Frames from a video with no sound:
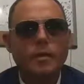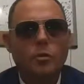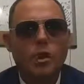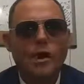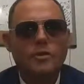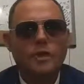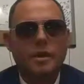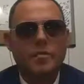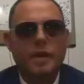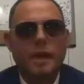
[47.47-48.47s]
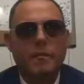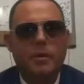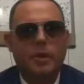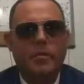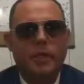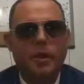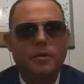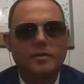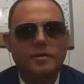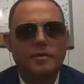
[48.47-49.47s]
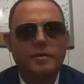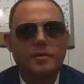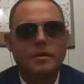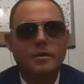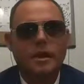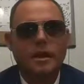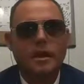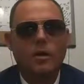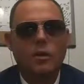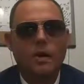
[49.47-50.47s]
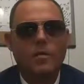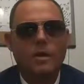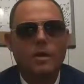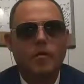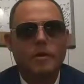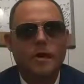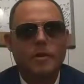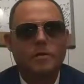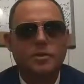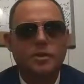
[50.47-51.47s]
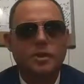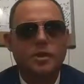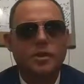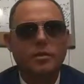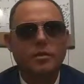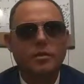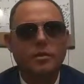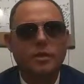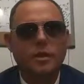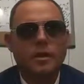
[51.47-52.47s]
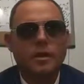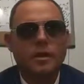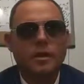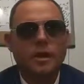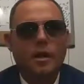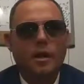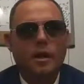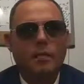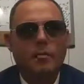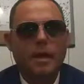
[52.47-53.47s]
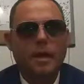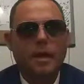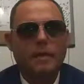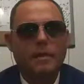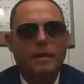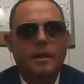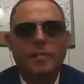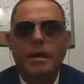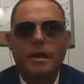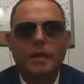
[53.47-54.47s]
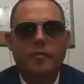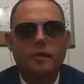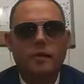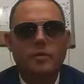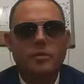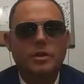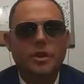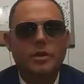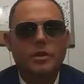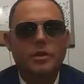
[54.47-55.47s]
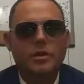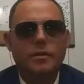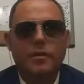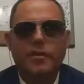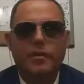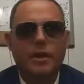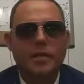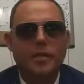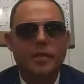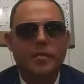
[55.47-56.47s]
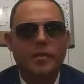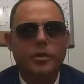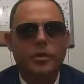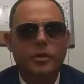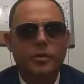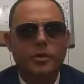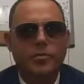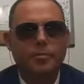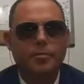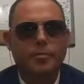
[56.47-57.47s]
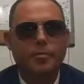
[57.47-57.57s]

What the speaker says: We actually became good friends, hung out quite a bit over the next 2 years, and made a lot of videos together. You can find them all over YouTube.